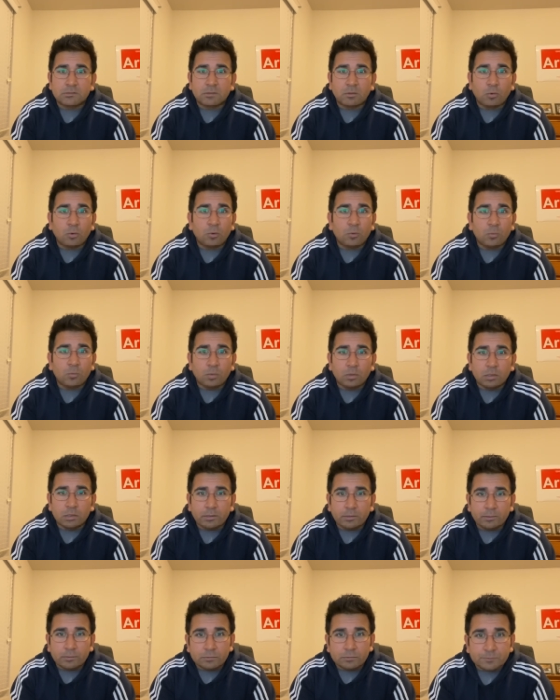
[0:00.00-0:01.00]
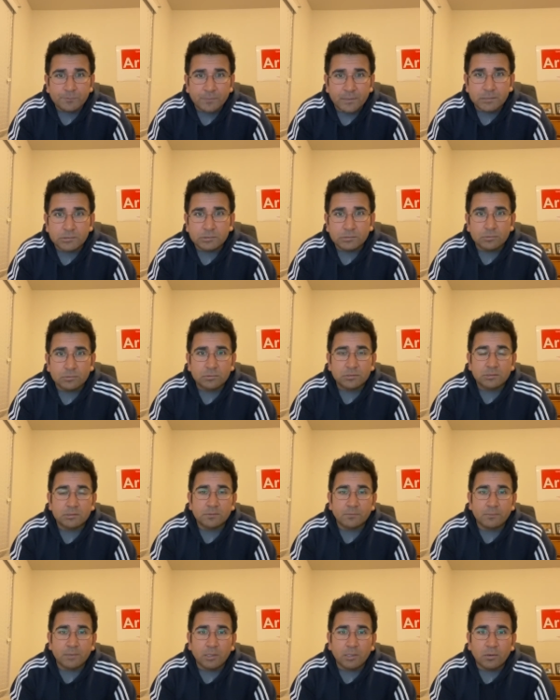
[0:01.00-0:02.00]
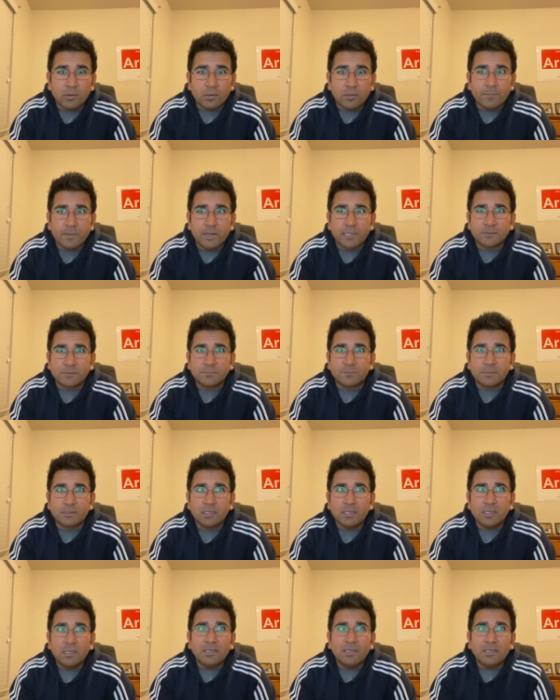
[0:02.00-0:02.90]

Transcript: The whole world knows Ben Stokes is a middle order batsman.